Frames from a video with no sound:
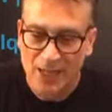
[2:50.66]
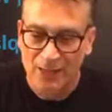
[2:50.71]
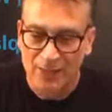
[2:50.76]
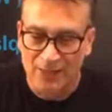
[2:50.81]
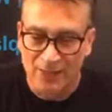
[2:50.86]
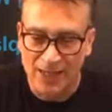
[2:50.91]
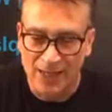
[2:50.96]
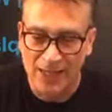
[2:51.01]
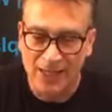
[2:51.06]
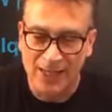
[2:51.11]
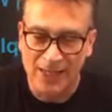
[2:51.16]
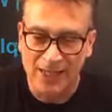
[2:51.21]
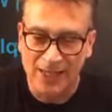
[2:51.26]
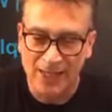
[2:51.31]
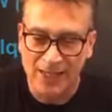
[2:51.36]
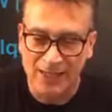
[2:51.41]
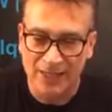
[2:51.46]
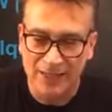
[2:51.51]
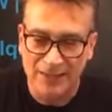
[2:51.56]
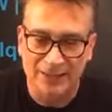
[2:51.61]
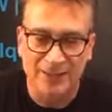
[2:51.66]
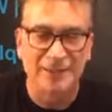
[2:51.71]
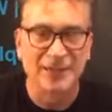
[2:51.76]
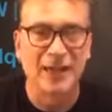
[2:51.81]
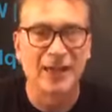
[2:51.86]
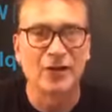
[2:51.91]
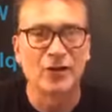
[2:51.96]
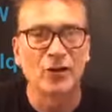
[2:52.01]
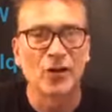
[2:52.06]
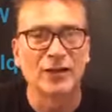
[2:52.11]
They
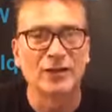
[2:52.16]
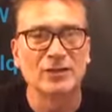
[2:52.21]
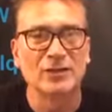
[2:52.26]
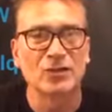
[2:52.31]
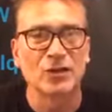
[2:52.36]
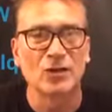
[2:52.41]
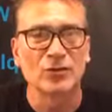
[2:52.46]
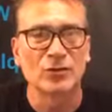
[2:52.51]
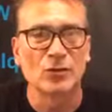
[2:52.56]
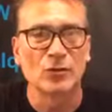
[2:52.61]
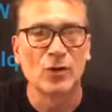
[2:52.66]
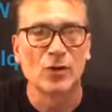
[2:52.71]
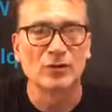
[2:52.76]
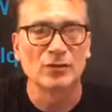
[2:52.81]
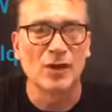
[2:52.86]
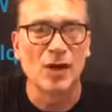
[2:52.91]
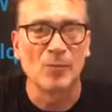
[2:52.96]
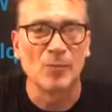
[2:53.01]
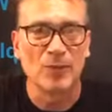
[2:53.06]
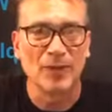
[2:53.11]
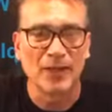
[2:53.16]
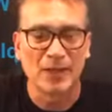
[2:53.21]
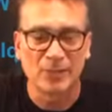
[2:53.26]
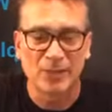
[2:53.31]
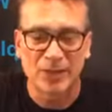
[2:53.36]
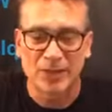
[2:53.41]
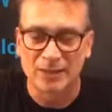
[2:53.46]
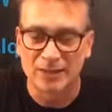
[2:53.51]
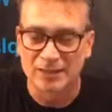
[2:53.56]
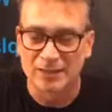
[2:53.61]
decided to go ahead and start their own company
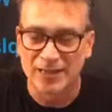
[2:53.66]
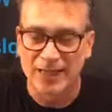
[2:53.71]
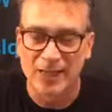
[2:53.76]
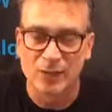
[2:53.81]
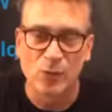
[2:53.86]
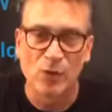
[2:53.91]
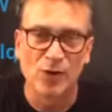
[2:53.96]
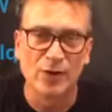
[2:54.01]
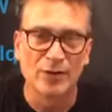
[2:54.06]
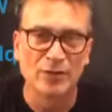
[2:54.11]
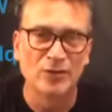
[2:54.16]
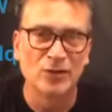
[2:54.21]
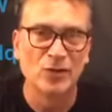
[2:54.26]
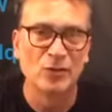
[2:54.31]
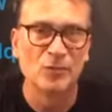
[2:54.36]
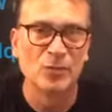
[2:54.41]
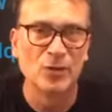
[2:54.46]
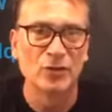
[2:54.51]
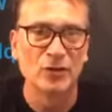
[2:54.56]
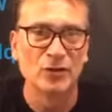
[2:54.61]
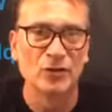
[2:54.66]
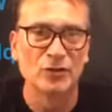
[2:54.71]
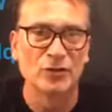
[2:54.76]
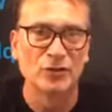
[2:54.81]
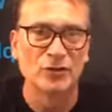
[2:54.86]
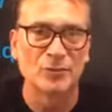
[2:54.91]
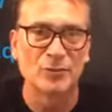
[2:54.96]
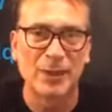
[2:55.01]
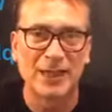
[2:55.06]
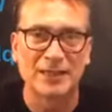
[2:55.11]
because they wanted to
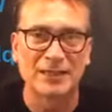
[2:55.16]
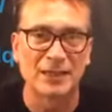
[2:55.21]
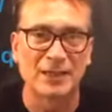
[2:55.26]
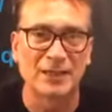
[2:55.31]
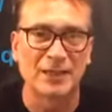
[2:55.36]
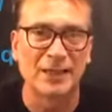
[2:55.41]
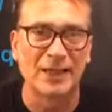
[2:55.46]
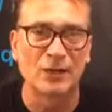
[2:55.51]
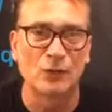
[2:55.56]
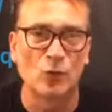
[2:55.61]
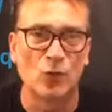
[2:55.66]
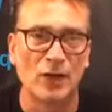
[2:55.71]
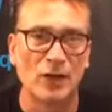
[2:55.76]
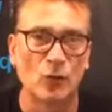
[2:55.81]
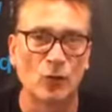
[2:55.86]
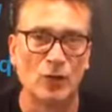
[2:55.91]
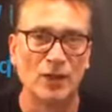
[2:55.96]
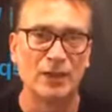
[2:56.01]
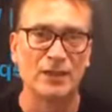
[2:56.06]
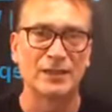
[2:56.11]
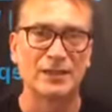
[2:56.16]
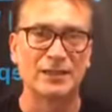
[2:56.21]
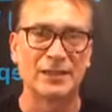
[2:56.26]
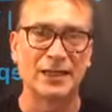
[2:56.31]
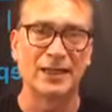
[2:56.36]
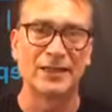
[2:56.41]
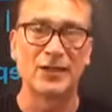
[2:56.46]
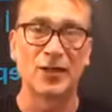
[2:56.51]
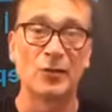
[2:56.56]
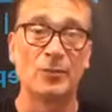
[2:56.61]
produce basically what
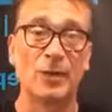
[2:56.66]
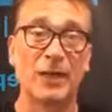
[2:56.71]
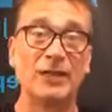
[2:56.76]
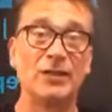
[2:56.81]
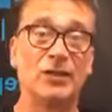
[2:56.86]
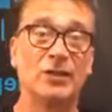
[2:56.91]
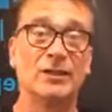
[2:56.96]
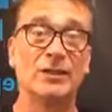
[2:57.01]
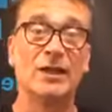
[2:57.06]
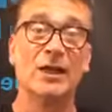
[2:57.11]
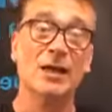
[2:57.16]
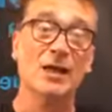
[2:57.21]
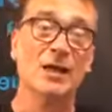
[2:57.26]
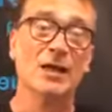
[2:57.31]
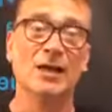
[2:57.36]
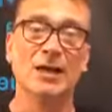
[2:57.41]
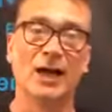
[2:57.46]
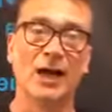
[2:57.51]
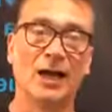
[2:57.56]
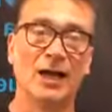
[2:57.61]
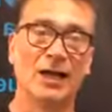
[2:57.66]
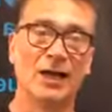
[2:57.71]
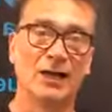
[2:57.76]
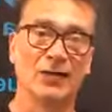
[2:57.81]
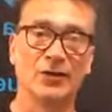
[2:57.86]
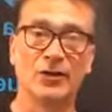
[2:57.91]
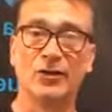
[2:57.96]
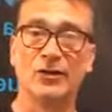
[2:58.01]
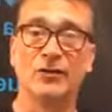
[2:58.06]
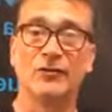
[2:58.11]
was, in their opinion,
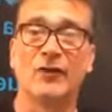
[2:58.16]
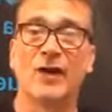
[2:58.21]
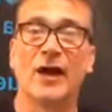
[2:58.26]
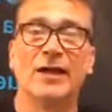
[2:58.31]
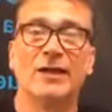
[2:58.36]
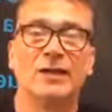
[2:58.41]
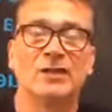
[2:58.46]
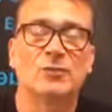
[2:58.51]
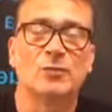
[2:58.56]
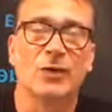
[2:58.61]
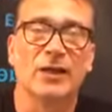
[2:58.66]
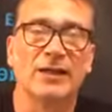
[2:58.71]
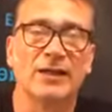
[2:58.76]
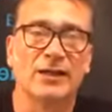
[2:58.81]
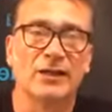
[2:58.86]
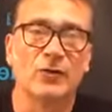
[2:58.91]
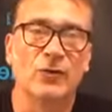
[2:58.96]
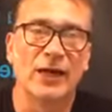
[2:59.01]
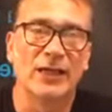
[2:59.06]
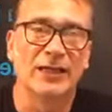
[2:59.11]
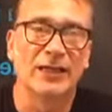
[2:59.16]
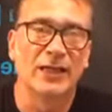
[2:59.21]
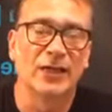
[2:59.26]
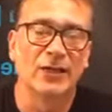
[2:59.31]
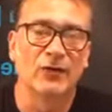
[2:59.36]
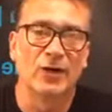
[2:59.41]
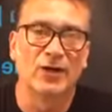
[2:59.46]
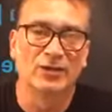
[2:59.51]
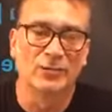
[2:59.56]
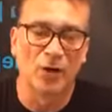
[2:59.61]
the finest breathing
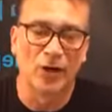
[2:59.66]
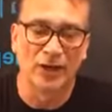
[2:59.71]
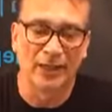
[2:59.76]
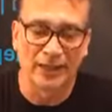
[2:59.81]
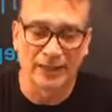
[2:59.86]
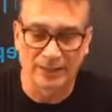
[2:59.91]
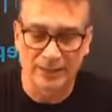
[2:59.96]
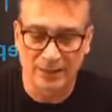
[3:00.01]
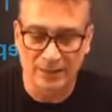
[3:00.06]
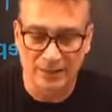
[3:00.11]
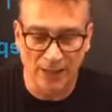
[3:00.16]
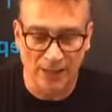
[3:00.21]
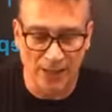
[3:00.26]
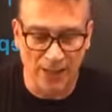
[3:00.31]
regulator on the market.